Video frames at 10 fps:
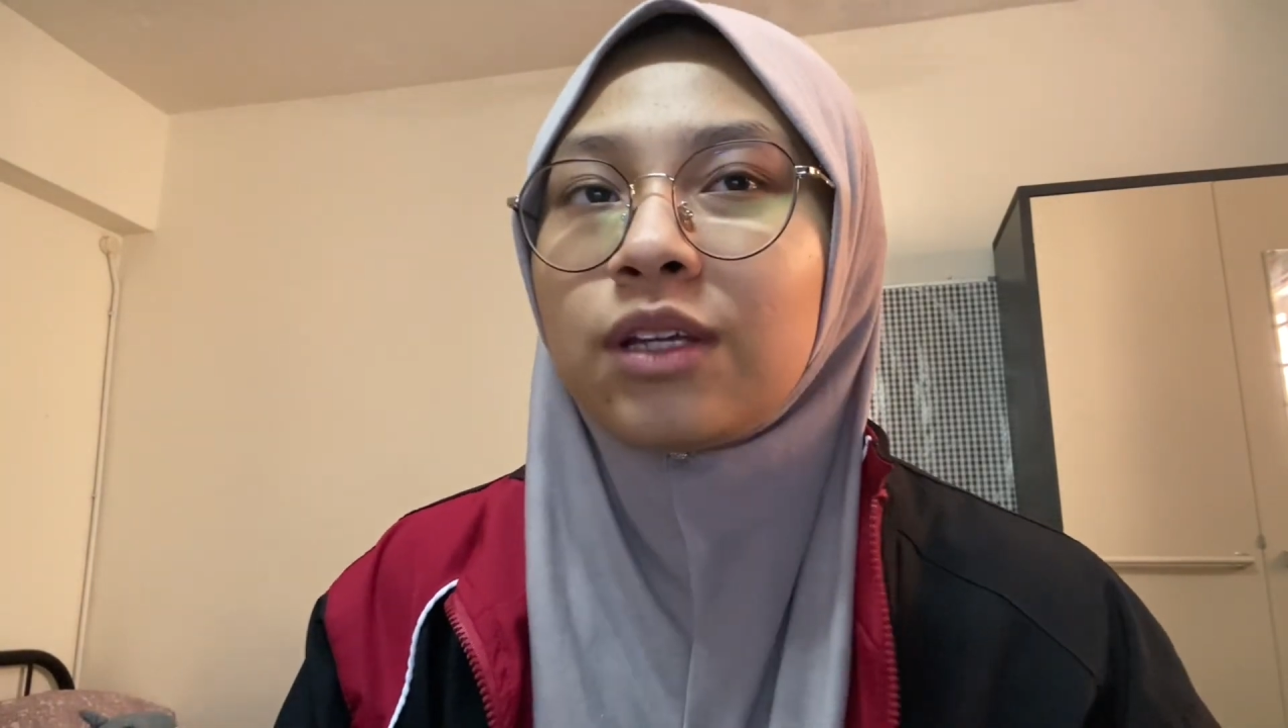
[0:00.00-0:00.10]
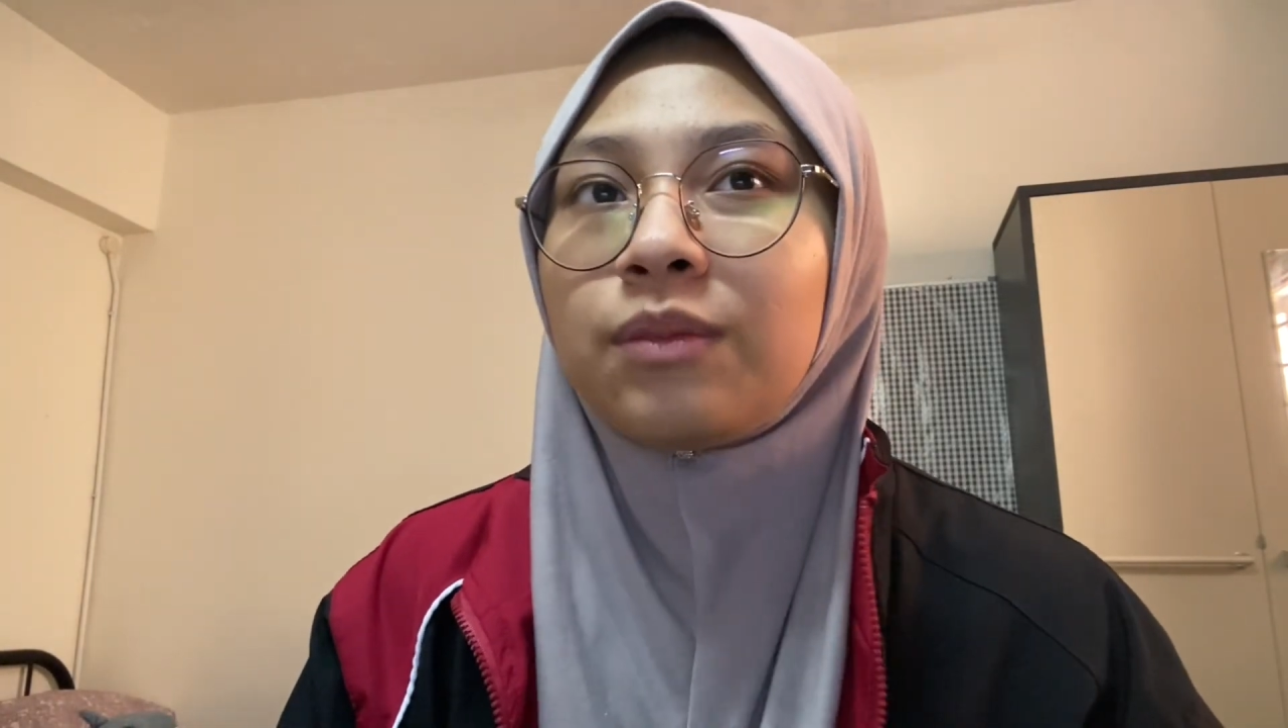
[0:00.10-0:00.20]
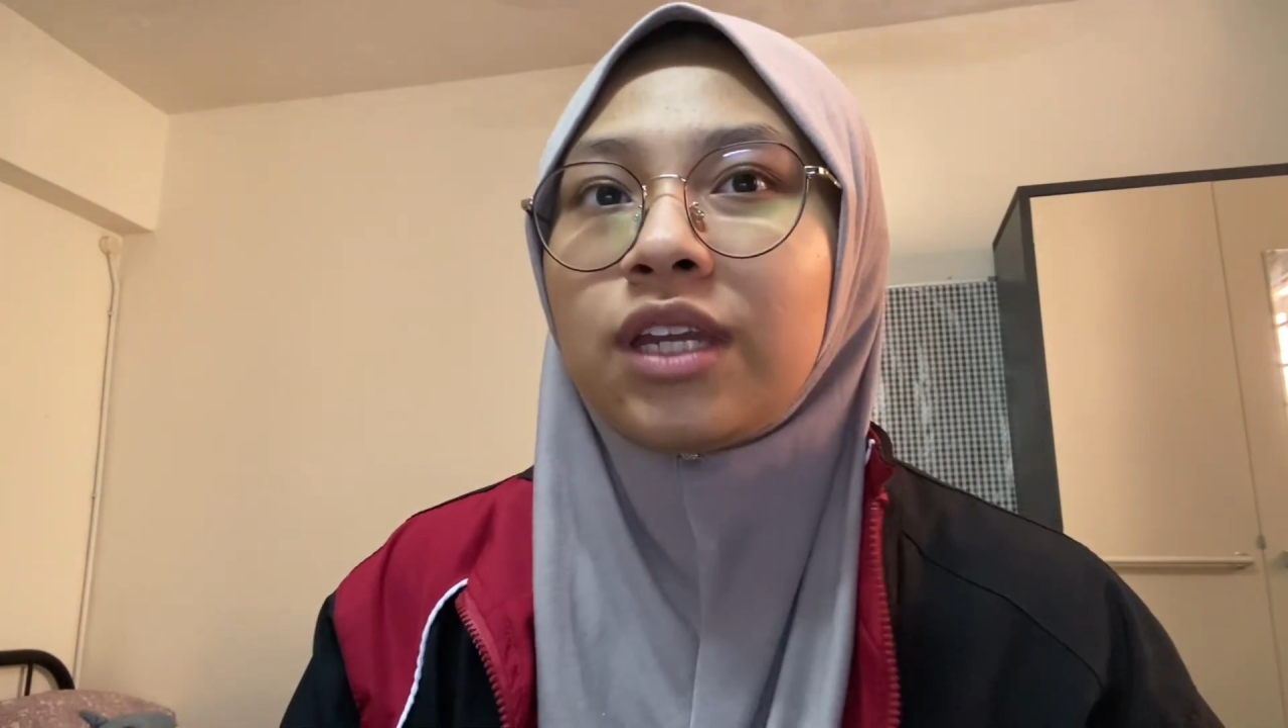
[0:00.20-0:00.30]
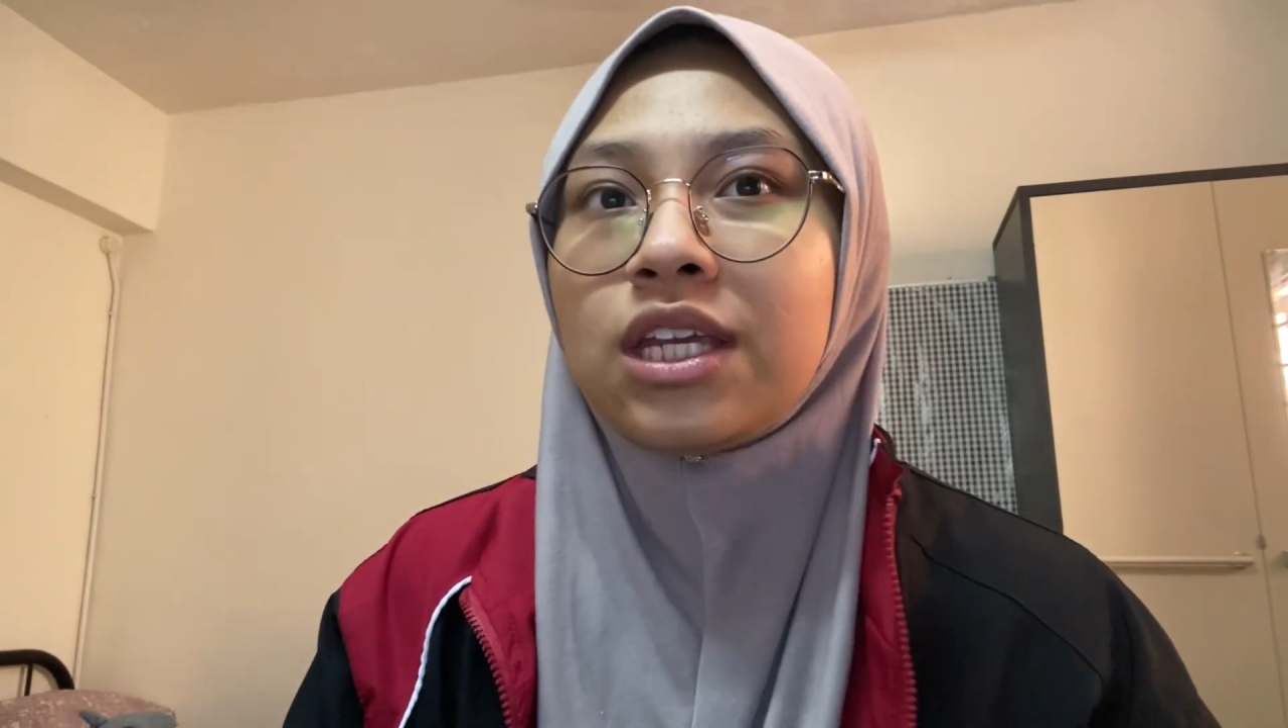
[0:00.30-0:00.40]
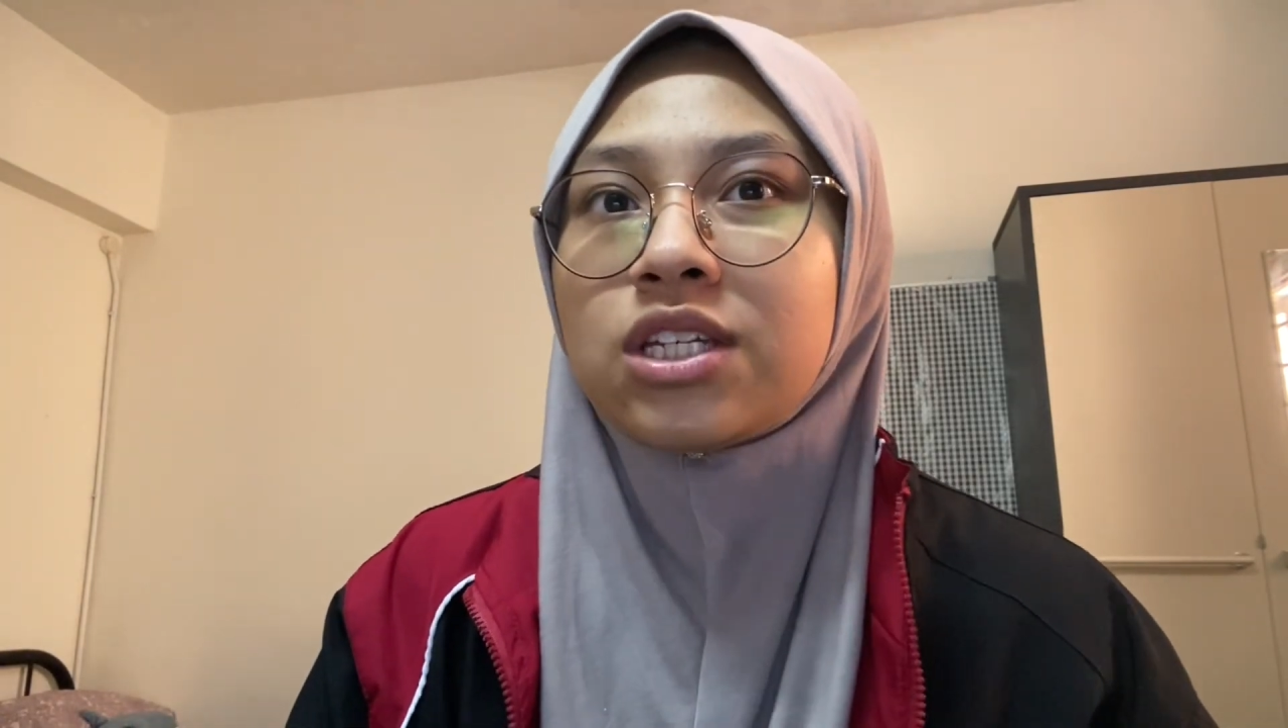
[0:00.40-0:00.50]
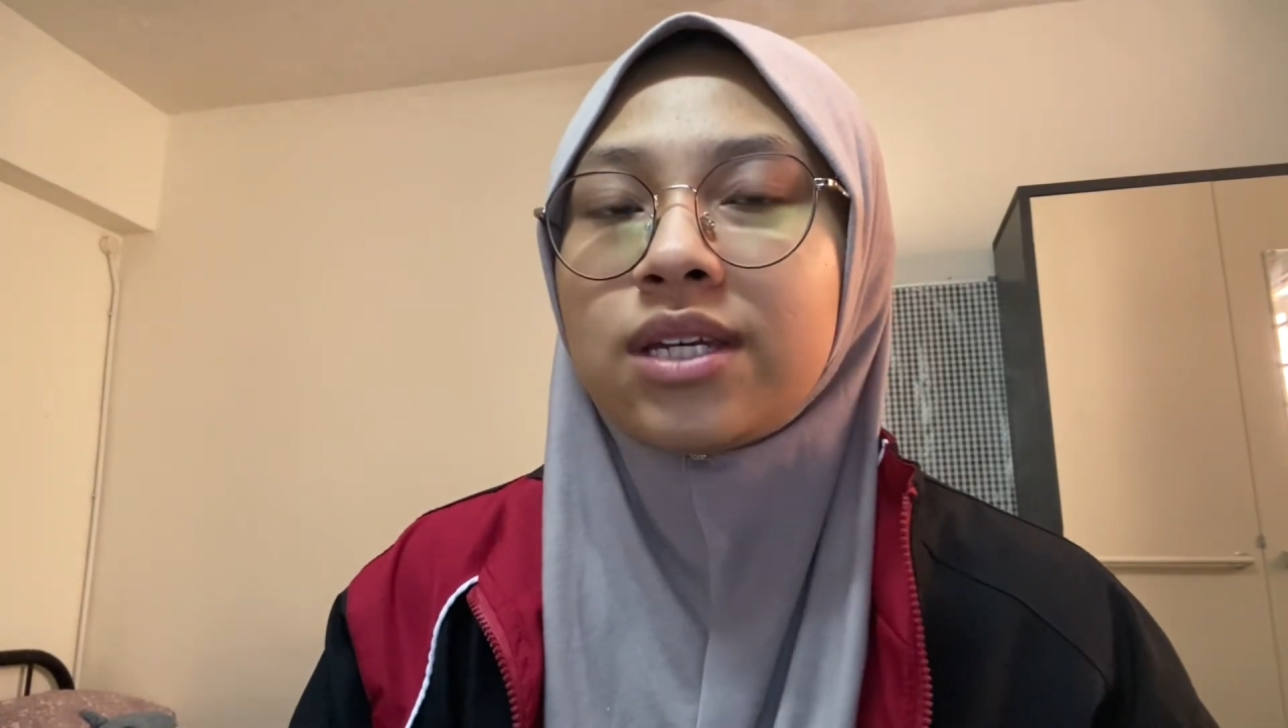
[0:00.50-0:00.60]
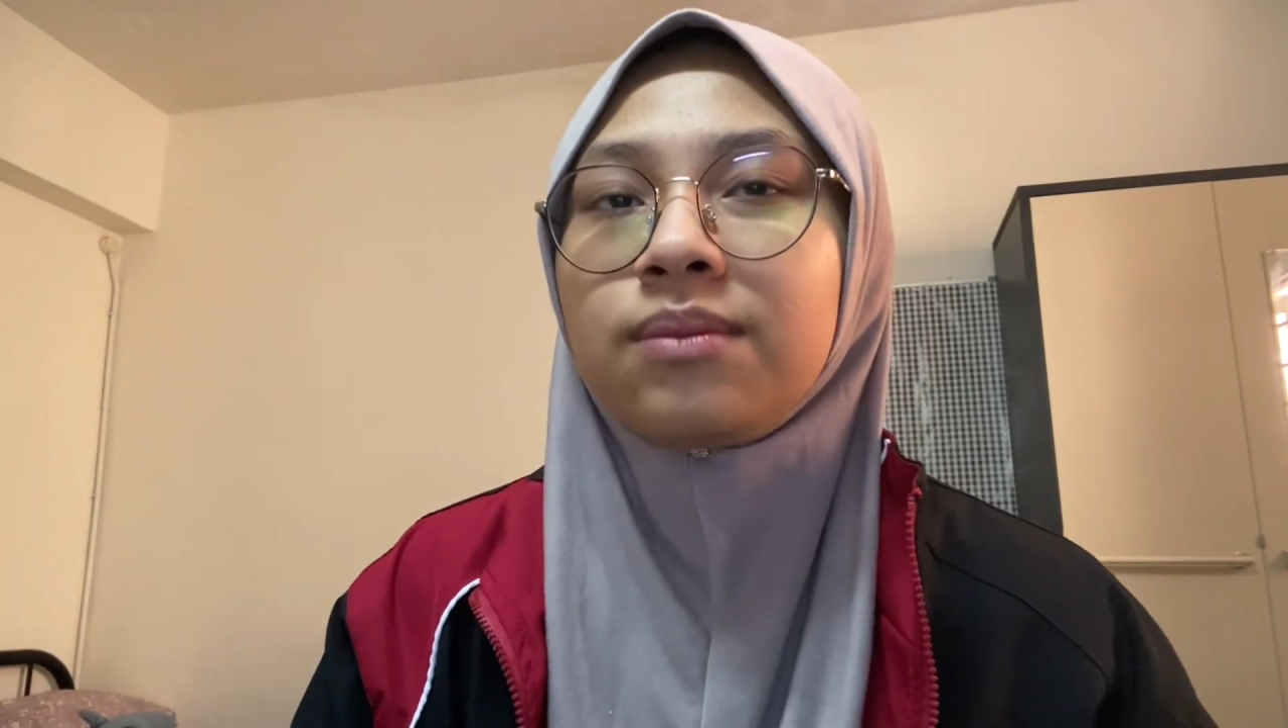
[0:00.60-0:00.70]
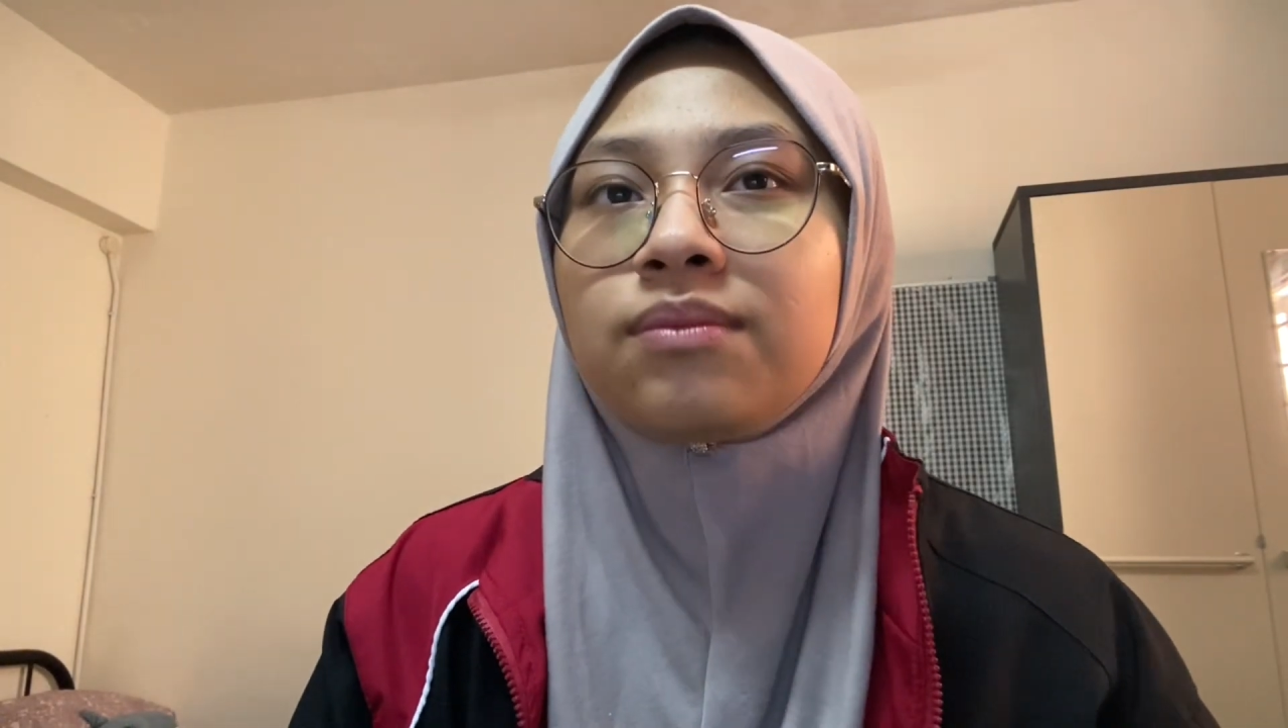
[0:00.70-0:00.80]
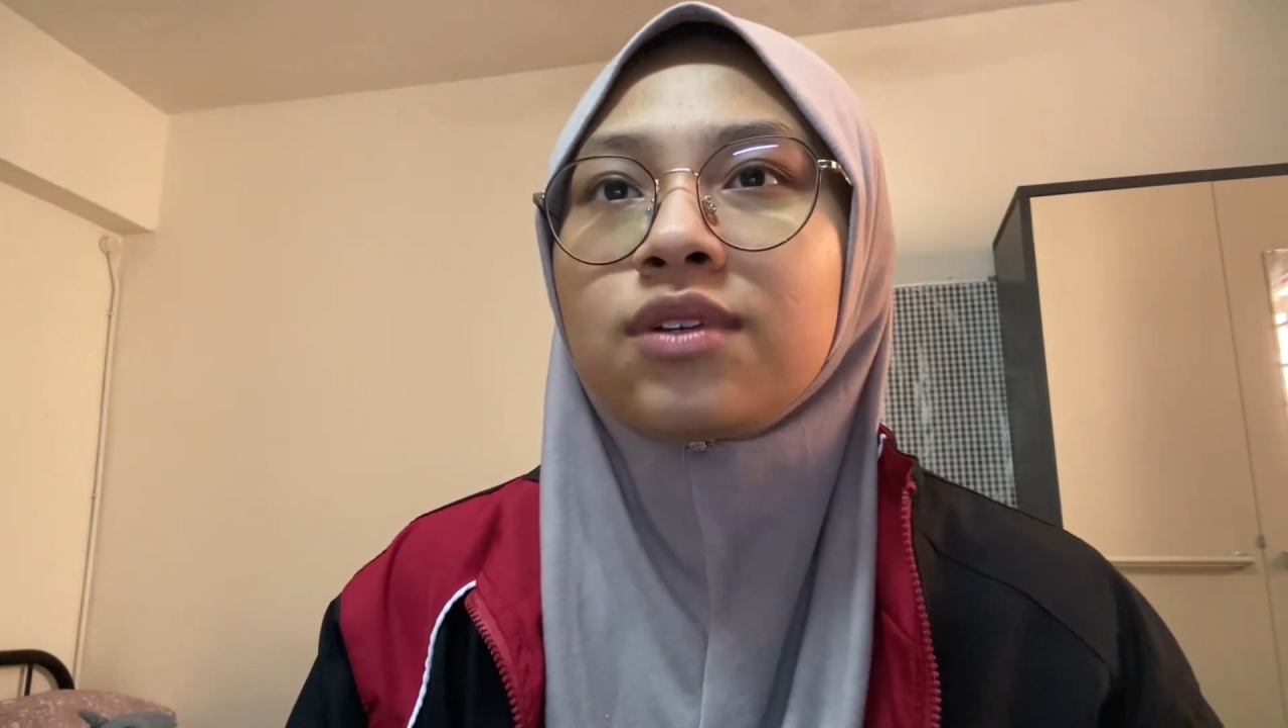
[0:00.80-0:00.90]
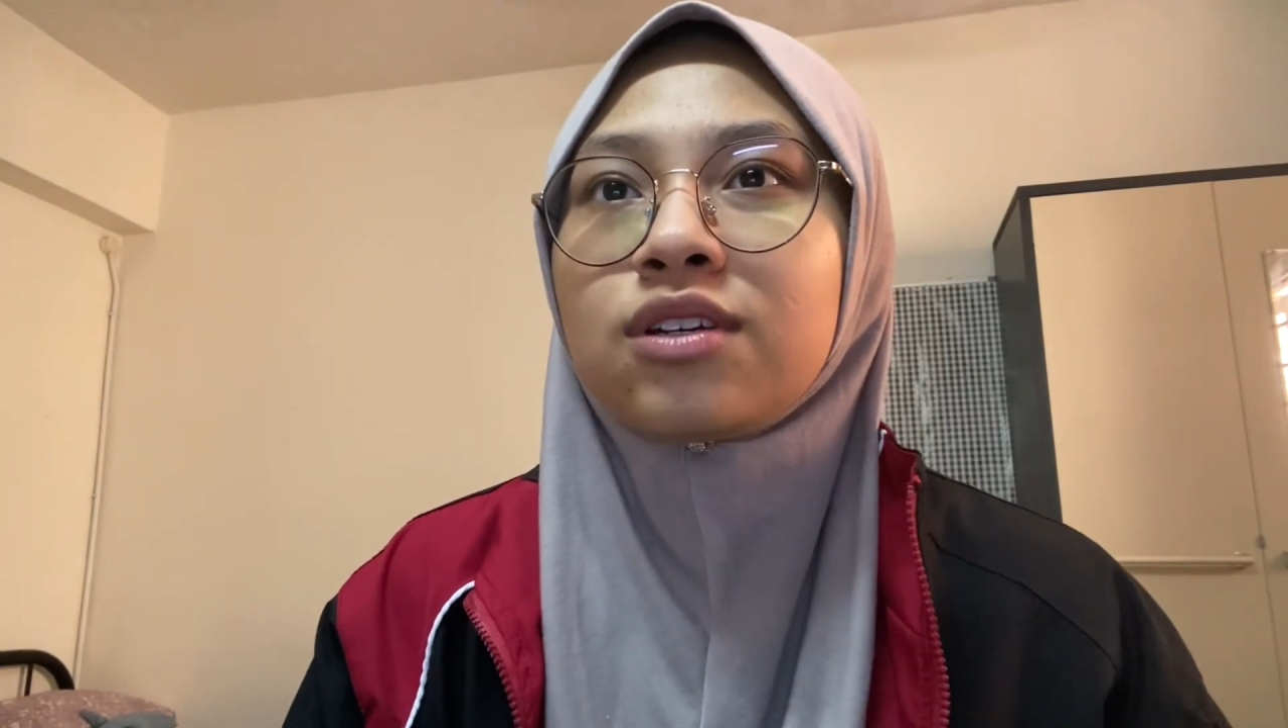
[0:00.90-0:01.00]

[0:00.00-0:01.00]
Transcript: termination.